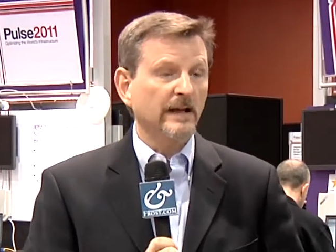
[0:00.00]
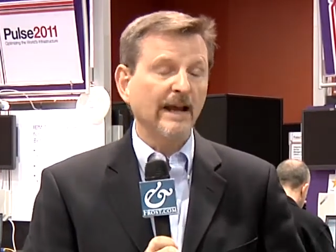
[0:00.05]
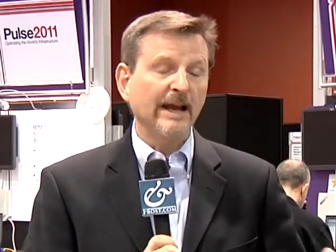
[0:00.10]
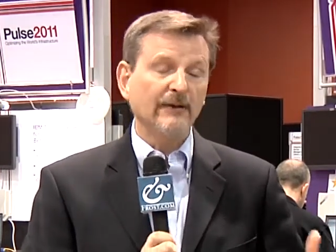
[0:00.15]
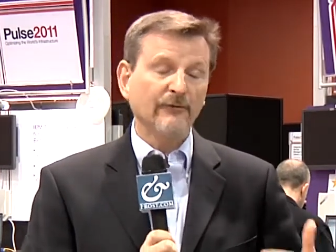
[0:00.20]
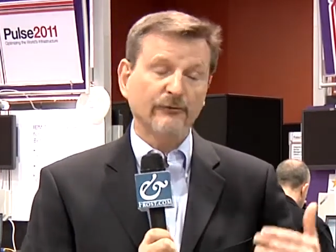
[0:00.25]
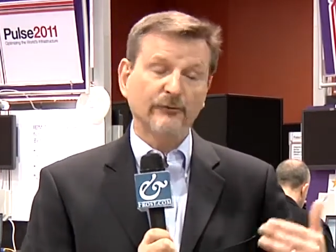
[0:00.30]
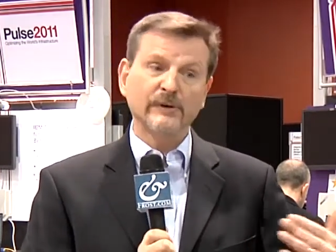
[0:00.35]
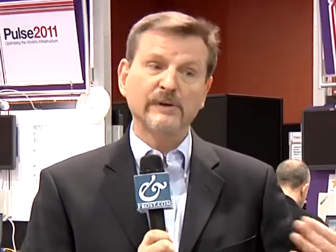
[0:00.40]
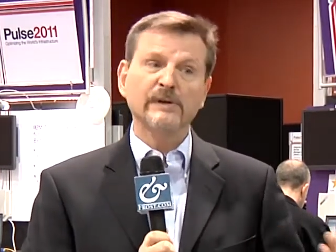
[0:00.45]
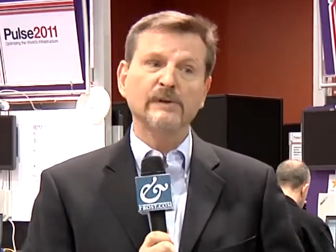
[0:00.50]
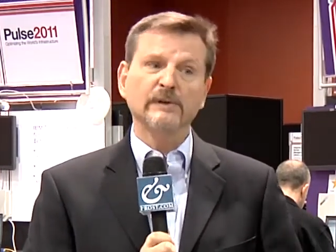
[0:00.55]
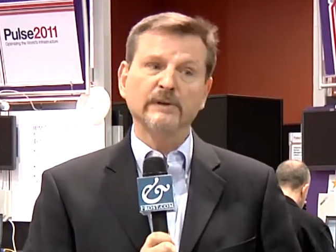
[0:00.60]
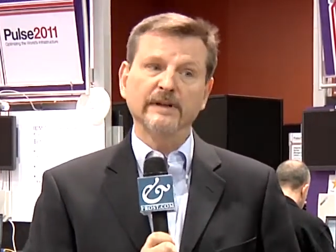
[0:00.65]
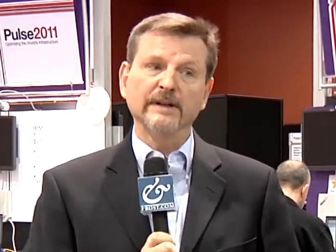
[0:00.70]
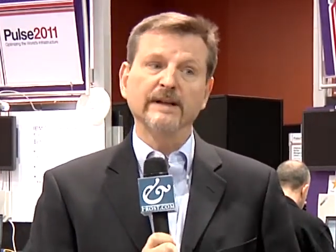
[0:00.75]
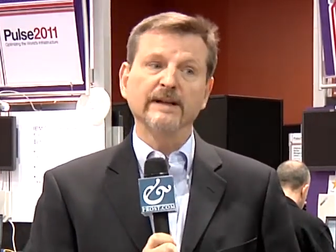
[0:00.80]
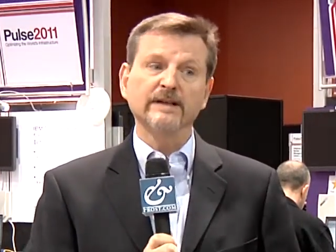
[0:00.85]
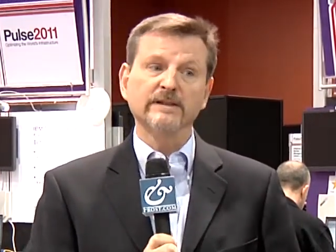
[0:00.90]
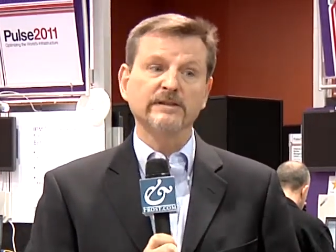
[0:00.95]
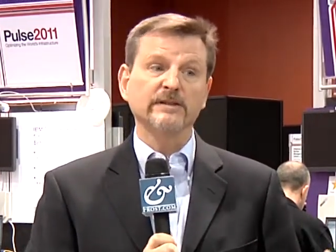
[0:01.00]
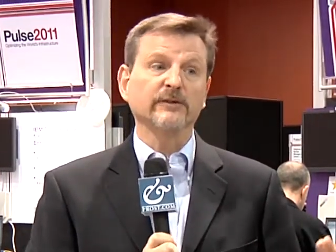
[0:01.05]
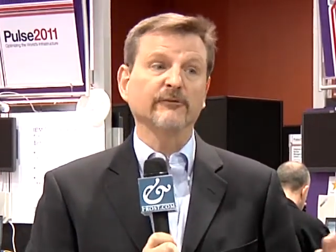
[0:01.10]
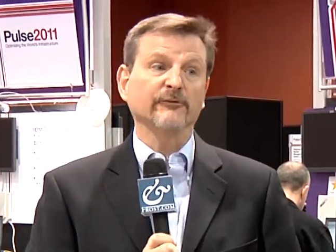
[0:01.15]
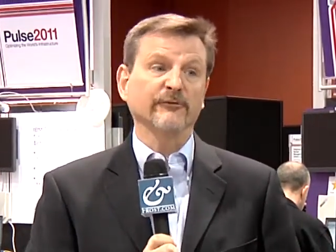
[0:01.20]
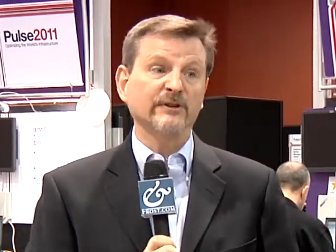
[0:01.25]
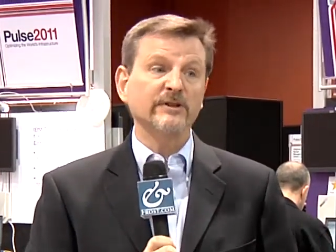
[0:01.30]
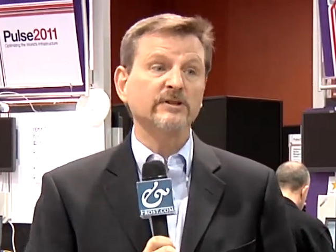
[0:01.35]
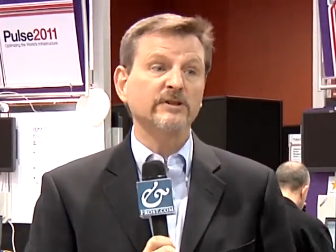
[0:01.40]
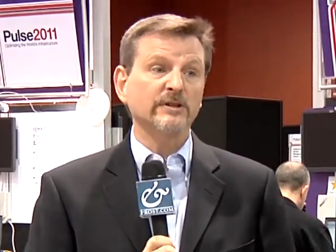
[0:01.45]
and frequently it's
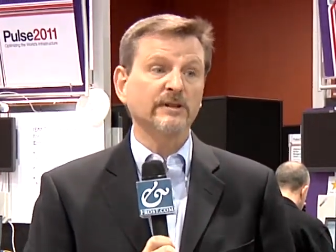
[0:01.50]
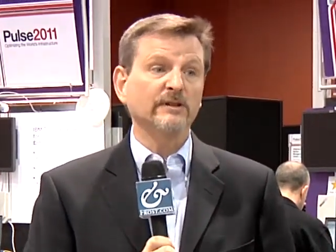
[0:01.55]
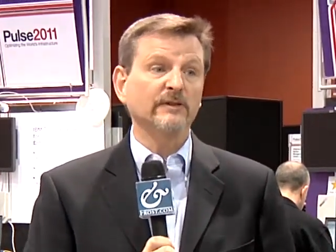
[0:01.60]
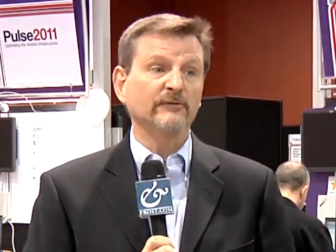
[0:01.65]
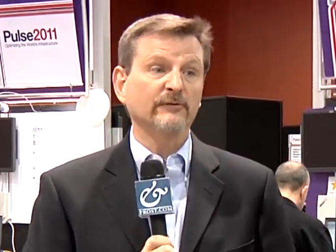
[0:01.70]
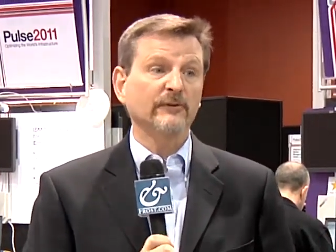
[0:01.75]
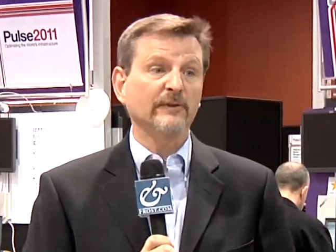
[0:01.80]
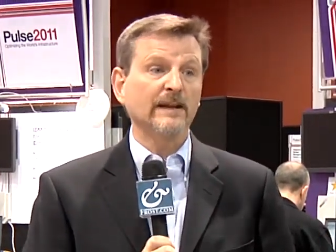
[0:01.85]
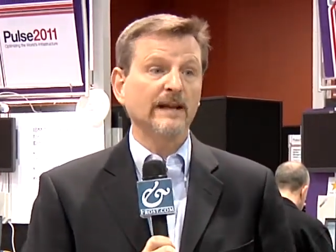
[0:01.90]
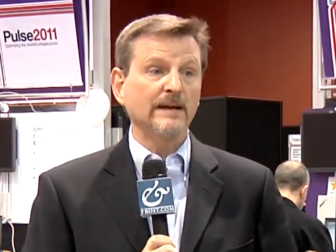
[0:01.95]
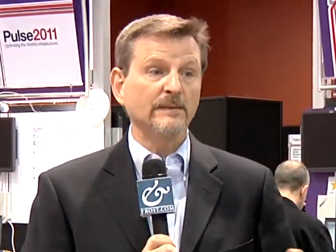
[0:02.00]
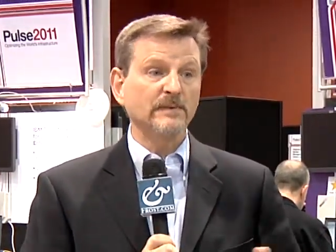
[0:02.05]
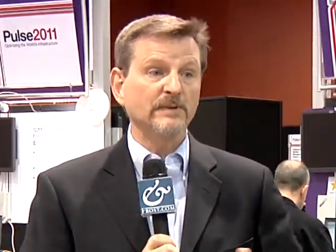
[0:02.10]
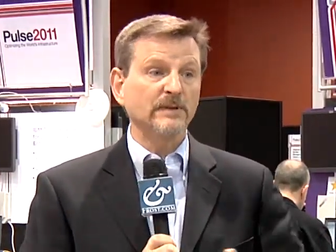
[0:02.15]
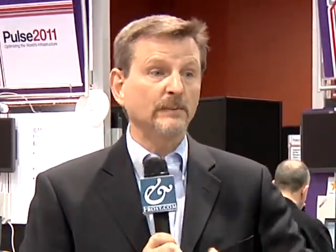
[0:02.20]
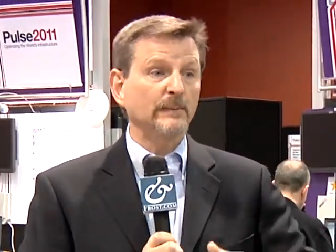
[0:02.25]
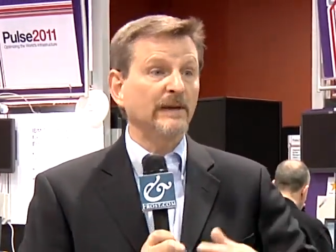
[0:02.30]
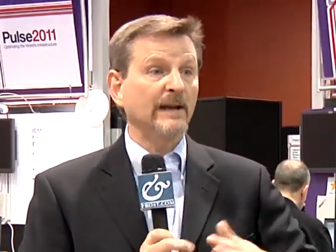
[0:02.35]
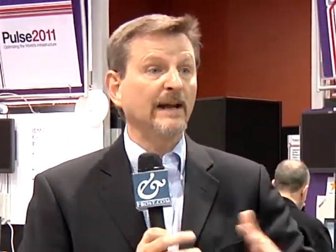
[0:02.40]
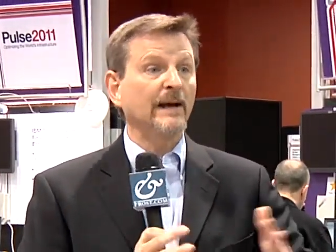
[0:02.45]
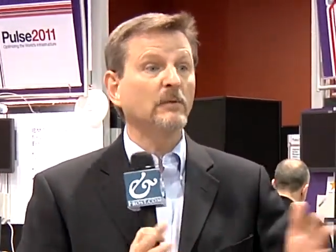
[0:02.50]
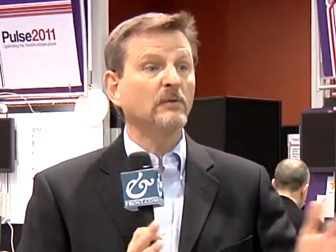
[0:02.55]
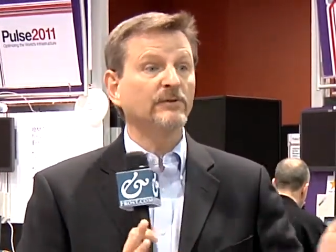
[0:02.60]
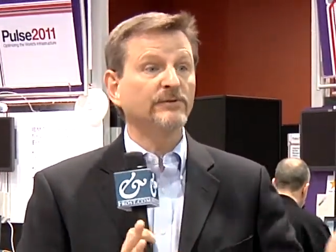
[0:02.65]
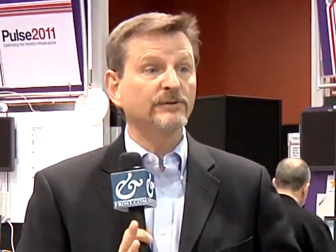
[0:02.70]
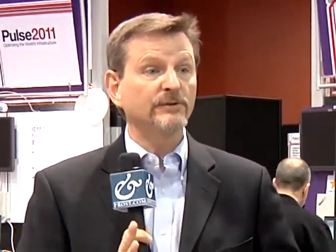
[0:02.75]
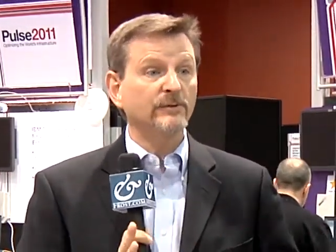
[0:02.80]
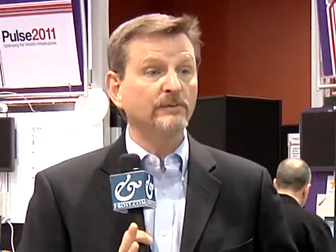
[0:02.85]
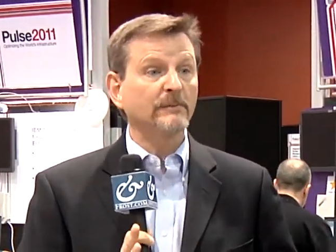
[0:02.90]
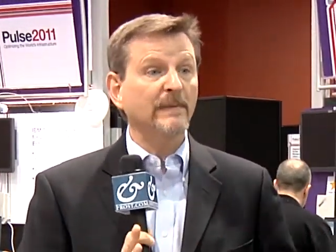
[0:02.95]
sufficient for them to be able
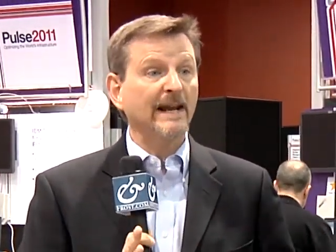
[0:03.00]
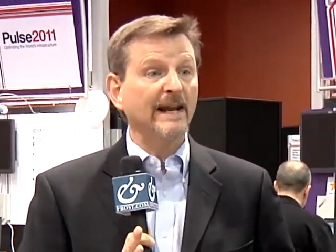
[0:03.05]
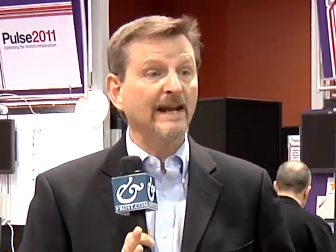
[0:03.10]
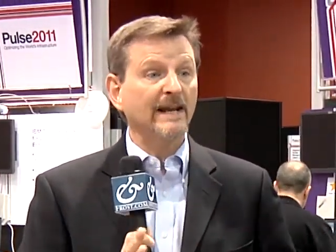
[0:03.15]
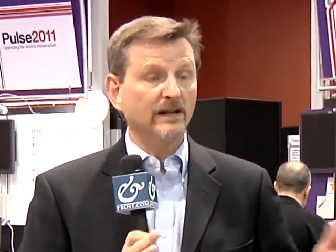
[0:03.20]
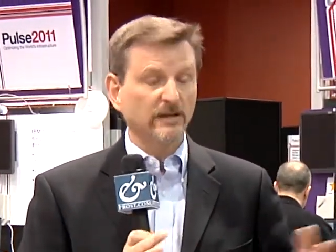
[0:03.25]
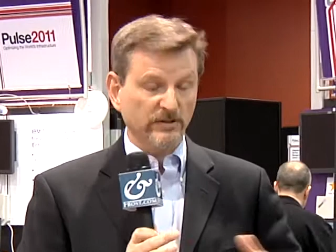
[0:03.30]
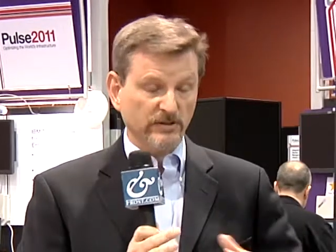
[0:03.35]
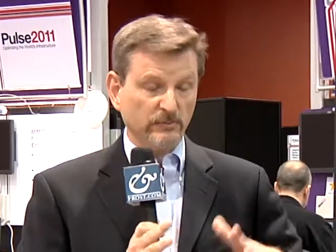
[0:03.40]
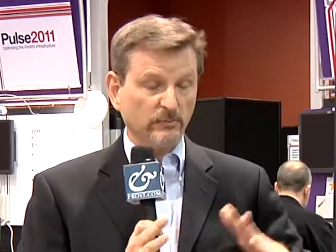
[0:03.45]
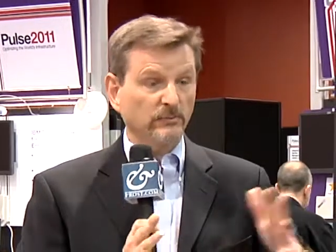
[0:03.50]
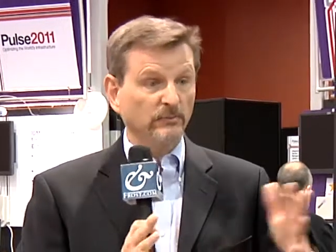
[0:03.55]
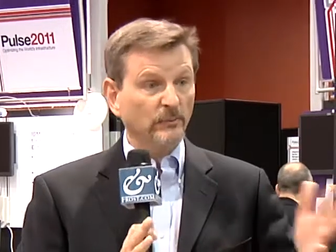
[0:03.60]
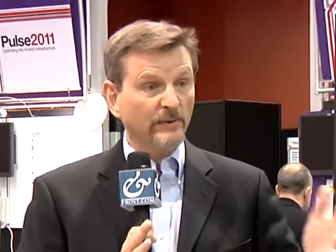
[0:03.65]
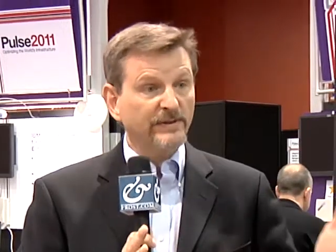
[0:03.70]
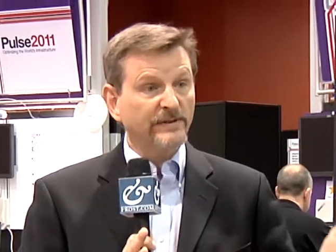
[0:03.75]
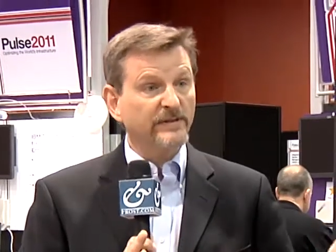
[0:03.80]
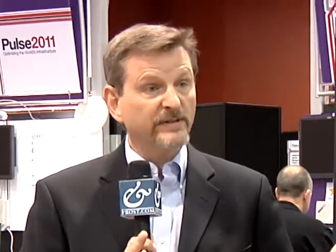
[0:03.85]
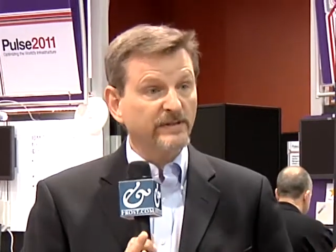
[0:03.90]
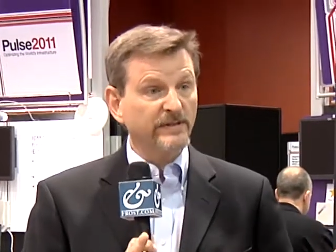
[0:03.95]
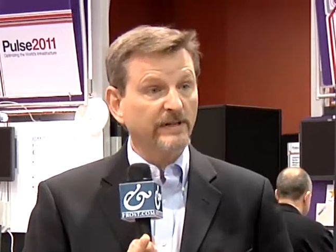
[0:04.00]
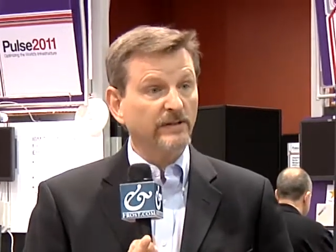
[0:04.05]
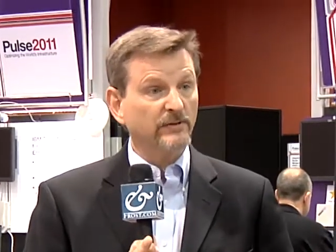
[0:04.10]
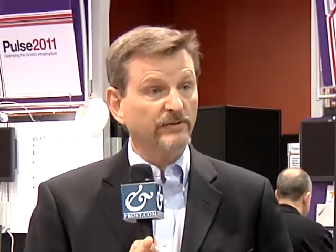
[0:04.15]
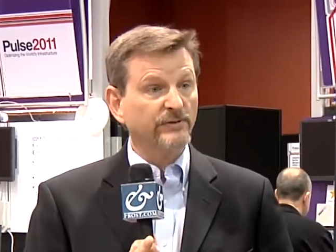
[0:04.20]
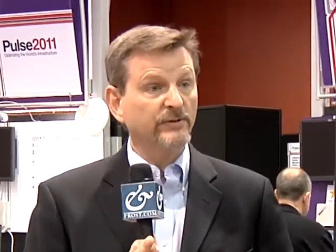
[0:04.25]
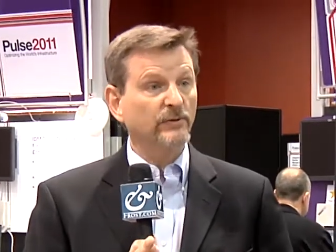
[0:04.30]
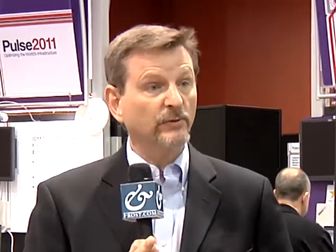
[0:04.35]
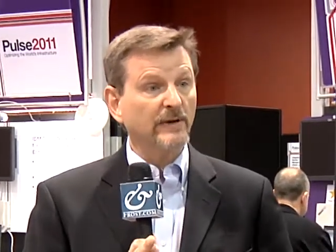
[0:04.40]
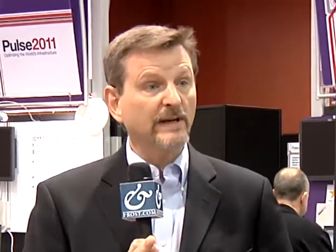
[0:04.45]
to manage with a single
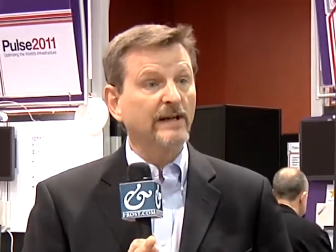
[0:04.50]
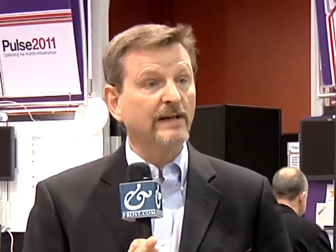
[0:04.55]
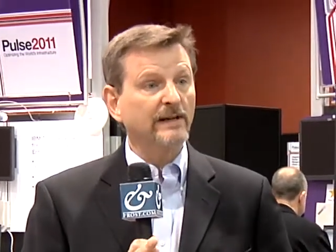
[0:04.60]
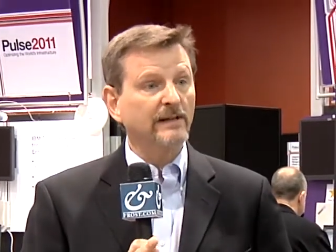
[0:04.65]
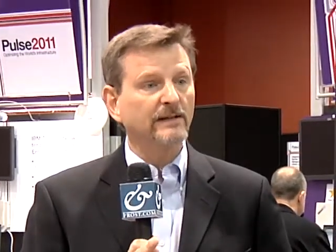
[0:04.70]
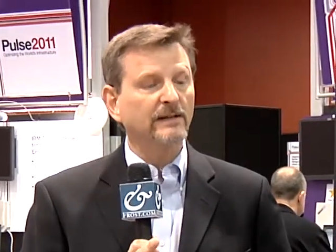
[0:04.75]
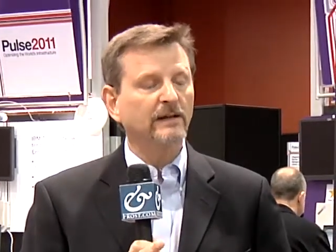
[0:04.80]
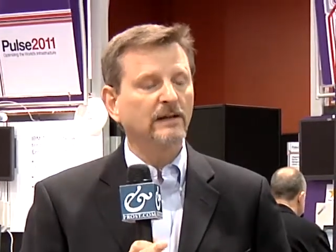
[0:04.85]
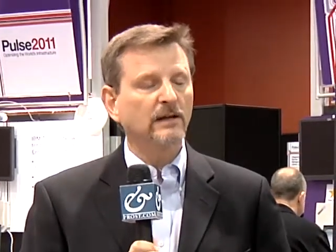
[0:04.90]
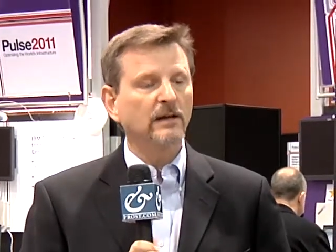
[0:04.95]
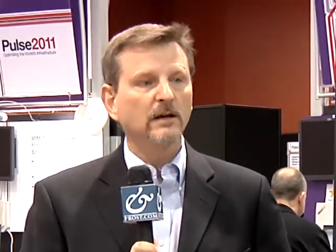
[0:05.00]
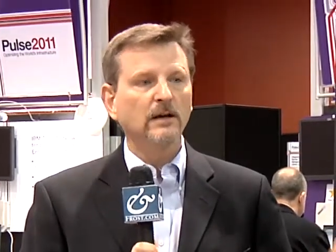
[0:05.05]
screen